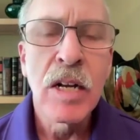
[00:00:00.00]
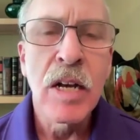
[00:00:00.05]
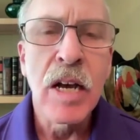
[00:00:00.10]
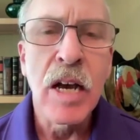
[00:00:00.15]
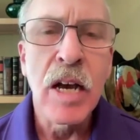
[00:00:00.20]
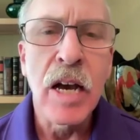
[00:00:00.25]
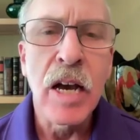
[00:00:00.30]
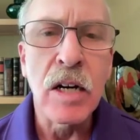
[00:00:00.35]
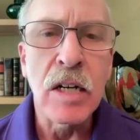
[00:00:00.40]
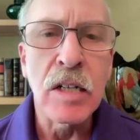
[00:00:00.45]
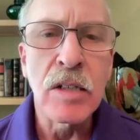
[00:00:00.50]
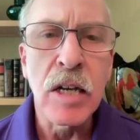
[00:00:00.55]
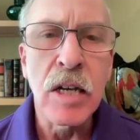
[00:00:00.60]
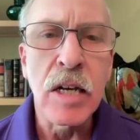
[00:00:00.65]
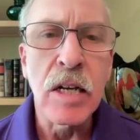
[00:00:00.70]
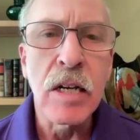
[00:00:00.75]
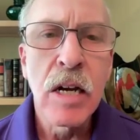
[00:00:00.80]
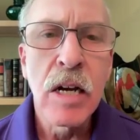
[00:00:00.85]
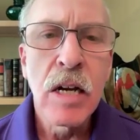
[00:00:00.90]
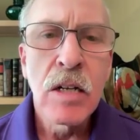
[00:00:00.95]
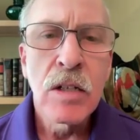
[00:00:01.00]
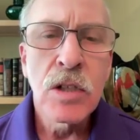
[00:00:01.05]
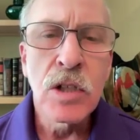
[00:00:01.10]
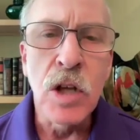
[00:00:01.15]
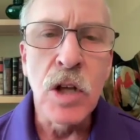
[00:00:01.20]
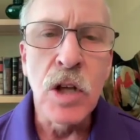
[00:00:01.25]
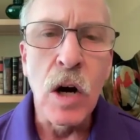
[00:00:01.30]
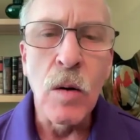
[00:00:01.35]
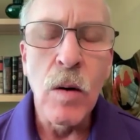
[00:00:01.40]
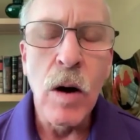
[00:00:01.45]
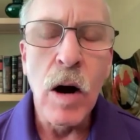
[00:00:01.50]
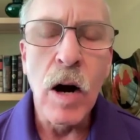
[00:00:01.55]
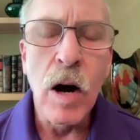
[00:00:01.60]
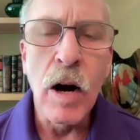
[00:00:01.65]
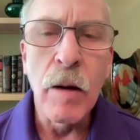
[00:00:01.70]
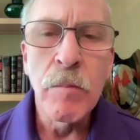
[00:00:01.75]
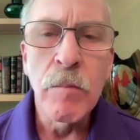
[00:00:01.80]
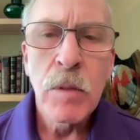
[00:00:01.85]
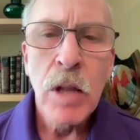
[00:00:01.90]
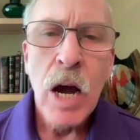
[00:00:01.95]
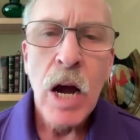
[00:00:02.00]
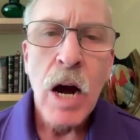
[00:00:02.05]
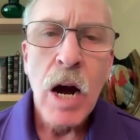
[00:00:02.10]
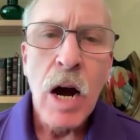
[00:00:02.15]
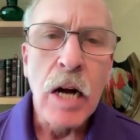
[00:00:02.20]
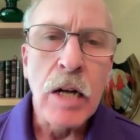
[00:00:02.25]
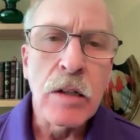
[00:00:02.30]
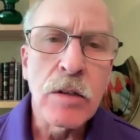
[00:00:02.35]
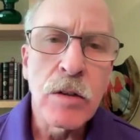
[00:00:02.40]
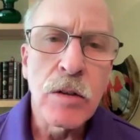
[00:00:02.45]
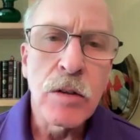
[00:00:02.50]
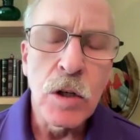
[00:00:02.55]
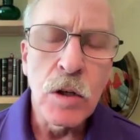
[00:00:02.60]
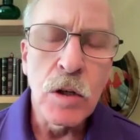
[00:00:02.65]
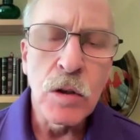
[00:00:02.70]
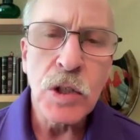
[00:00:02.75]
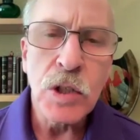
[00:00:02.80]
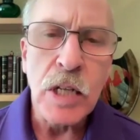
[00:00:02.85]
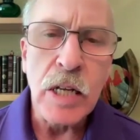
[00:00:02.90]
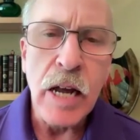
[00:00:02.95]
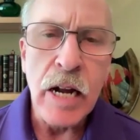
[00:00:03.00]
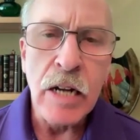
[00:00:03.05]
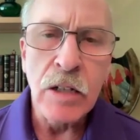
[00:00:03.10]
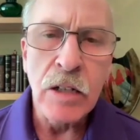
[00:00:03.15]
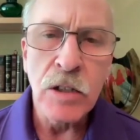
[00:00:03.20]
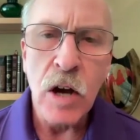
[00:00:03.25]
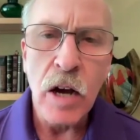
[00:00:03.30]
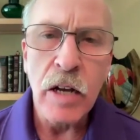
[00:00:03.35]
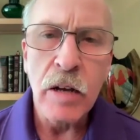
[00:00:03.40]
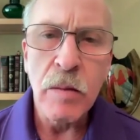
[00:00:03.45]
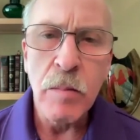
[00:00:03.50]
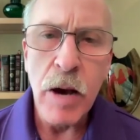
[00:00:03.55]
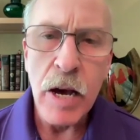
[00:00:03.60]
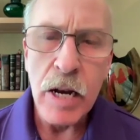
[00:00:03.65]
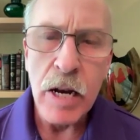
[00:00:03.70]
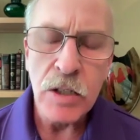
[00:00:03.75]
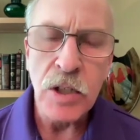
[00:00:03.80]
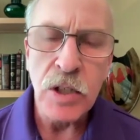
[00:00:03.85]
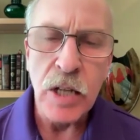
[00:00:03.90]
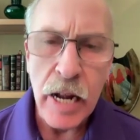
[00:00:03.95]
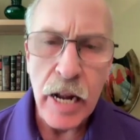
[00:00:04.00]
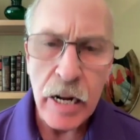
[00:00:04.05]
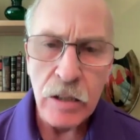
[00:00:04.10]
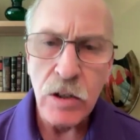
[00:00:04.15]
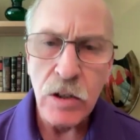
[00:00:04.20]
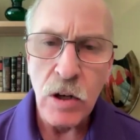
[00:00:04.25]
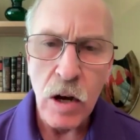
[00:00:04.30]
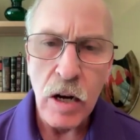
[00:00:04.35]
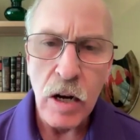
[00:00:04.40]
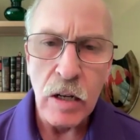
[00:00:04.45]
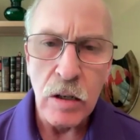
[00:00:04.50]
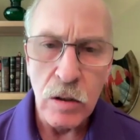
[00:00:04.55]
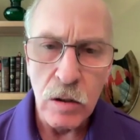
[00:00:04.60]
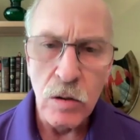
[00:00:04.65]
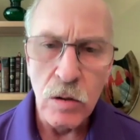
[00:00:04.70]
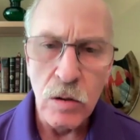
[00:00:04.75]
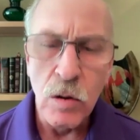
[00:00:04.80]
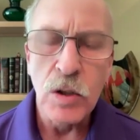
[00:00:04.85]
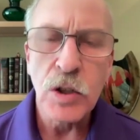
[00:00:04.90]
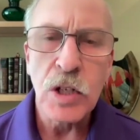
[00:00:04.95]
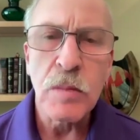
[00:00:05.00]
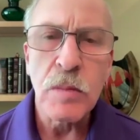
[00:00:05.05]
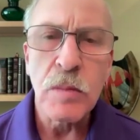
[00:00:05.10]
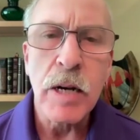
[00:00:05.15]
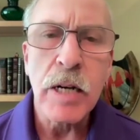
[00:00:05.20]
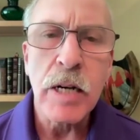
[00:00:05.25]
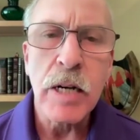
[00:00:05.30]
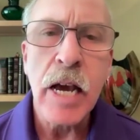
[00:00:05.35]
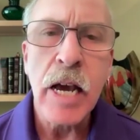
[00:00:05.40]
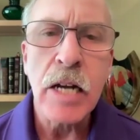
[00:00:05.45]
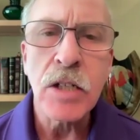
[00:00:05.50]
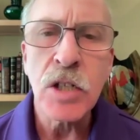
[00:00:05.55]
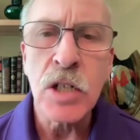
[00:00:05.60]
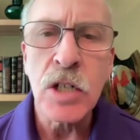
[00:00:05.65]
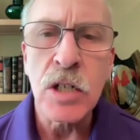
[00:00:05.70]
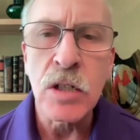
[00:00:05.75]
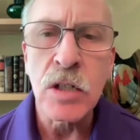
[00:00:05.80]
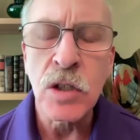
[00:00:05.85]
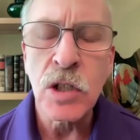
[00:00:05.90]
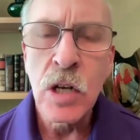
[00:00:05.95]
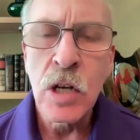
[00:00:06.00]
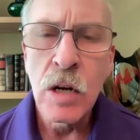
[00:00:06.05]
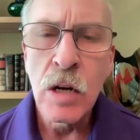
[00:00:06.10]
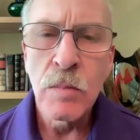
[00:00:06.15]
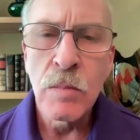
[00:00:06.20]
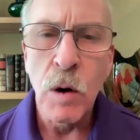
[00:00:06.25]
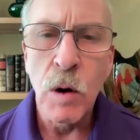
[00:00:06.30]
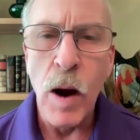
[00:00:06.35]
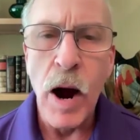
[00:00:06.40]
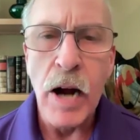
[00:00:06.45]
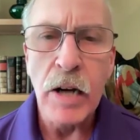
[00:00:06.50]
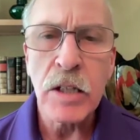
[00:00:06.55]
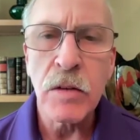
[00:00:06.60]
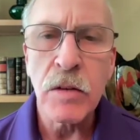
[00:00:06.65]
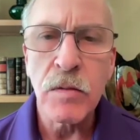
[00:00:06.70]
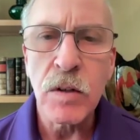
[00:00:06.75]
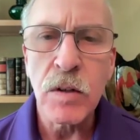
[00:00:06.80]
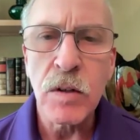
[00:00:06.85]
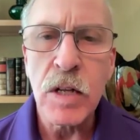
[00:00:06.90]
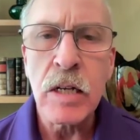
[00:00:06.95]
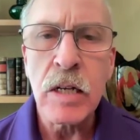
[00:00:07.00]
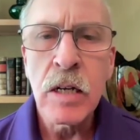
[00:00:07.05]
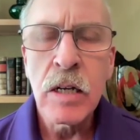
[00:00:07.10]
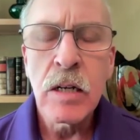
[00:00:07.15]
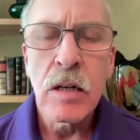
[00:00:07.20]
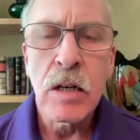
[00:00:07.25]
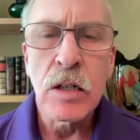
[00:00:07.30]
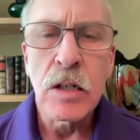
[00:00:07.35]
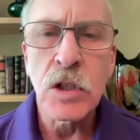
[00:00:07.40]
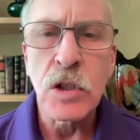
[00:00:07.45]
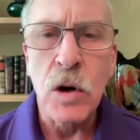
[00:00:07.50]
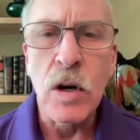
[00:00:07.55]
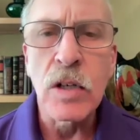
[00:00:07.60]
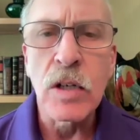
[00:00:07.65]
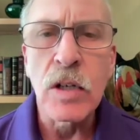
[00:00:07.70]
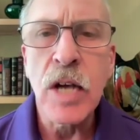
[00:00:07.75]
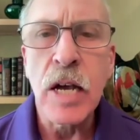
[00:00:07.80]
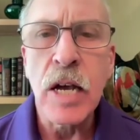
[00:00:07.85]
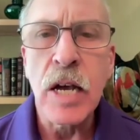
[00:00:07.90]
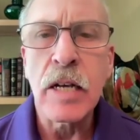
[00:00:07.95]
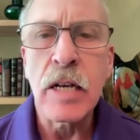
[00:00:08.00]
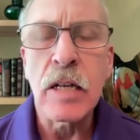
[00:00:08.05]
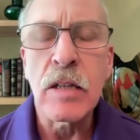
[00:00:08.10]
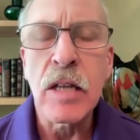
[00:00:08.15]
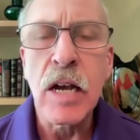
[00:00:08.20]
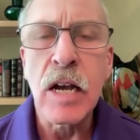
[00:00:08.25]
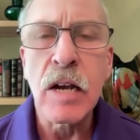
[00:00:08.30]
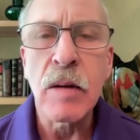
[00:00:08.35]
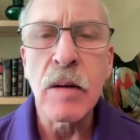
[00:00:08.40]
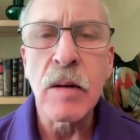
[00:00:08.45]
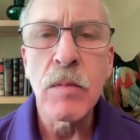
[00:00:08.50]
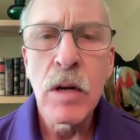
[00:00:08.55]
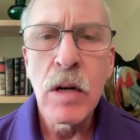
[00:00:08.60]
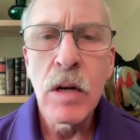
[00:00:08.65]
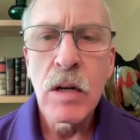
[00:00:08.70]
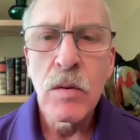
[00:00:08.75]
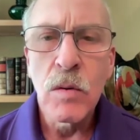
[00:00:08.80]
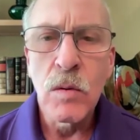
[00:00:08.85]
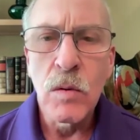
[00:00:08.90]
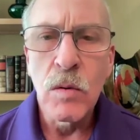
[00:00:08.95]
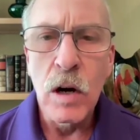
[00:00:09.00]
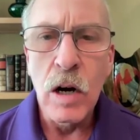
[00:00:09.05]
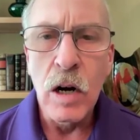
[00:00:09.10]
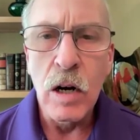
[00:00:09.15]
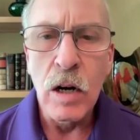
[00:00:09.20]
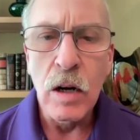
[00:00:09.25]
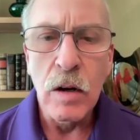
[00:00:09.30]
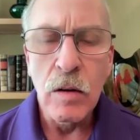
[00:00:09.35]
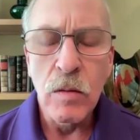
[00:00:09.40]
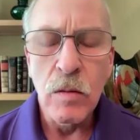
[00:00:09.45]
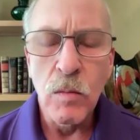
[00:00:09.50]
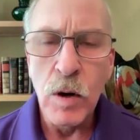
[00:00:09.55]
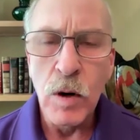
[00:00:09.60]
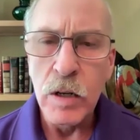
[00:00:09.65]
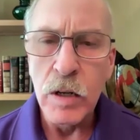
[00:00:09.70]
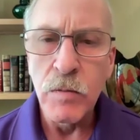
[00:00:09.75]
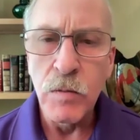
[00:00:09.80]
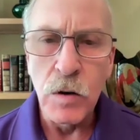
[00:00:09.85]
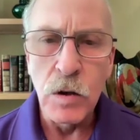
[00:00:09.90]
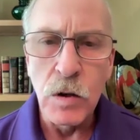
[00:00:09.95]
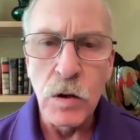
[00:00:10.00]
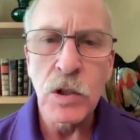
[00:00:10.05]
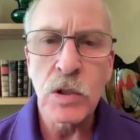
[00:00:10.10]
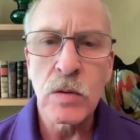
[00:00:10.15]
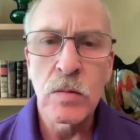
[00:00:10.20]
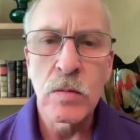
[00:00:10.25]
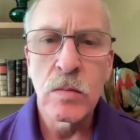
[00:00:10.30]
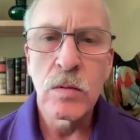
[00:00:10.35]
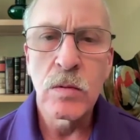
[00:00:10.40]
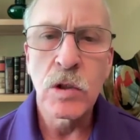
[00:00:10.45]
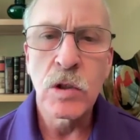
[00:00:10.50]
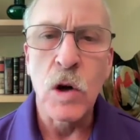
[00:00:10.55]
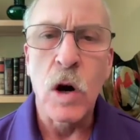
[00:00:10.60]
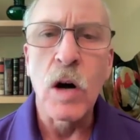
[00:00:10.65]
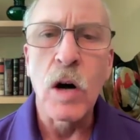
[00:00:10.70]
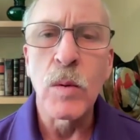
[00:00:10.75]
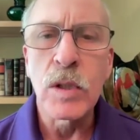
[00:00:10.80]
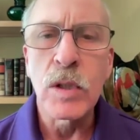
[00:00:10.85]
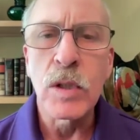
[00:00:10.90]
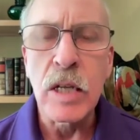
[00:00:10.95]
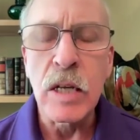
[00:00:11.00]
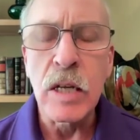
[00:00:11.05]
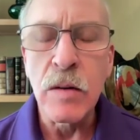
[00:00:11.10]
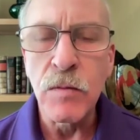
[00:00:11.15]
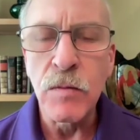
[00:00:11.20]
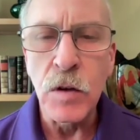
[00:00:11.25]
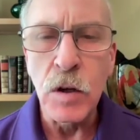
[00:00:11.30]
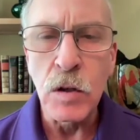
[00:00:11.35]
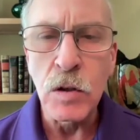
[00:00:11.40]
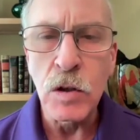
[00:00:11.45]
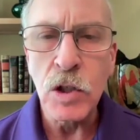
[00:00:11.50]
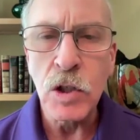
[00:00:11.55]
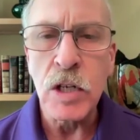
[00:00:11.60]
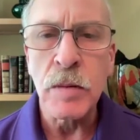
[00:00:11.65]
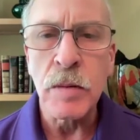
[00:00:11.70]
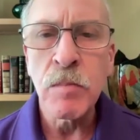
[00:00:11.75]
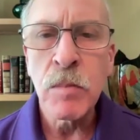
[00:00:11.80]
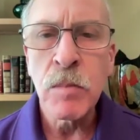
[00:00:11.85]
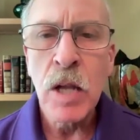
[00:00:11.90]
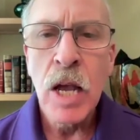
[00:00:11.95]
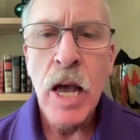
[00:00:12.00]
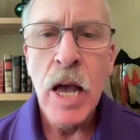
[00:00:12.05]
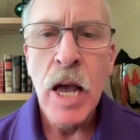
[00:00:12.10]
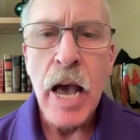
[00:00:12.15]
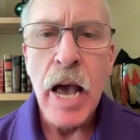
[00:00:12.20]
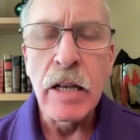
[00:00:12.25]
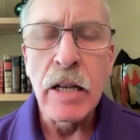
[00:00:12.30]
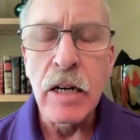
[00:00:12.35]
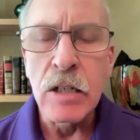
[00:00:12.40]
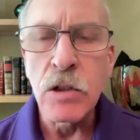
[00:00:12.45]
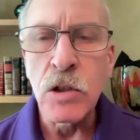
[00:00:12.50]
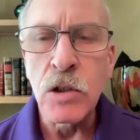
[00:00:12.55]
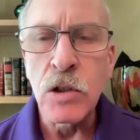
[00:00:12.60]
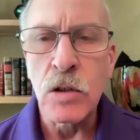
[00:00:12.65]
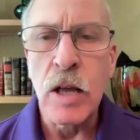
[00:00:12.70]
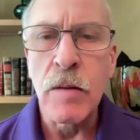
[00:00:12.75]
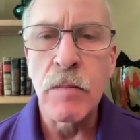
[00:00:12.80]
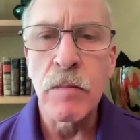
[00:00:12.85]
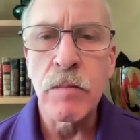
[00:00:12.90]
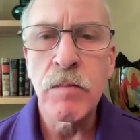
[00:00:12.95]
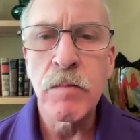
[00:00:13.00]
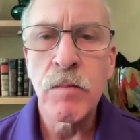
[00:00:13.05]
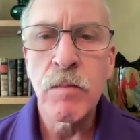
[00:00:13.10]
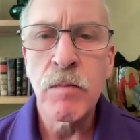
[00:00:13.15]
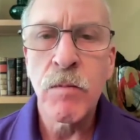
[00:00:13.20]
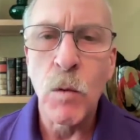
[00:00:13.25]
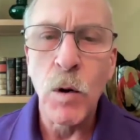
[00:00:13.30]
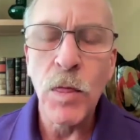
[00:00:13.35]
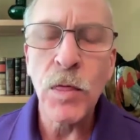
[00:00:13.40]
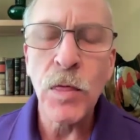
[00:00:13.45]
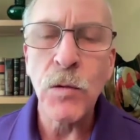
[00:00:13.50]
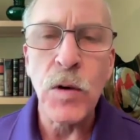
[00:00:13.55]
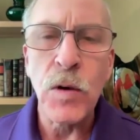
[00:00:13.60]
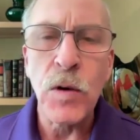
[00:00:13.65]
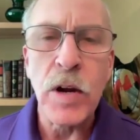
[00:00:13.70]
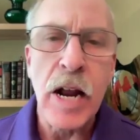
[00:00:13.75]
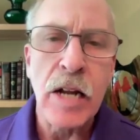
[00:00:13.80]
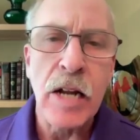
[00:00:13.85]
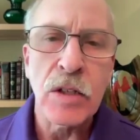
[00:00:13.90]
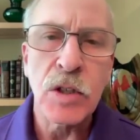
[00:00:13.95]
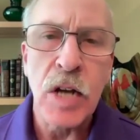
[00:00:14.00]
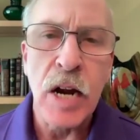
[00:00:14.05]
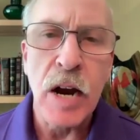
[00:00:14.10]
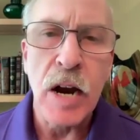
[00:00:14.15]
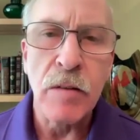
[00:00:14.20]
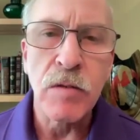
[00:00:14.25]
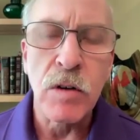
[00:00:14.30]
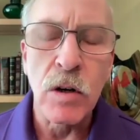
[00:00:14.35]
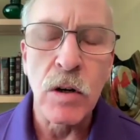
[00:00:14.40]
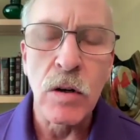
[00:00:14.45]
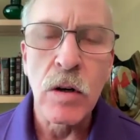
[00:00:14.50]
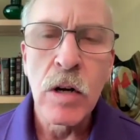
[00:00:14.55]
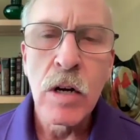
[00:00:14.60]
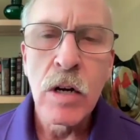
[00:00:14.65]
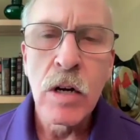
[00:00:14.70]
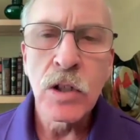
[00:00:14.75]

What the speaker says: And I did. So I used the antiemetics, the anti-nausea medications proactively. I started taking them when he first started with the infusion, and I took them for 3 days after.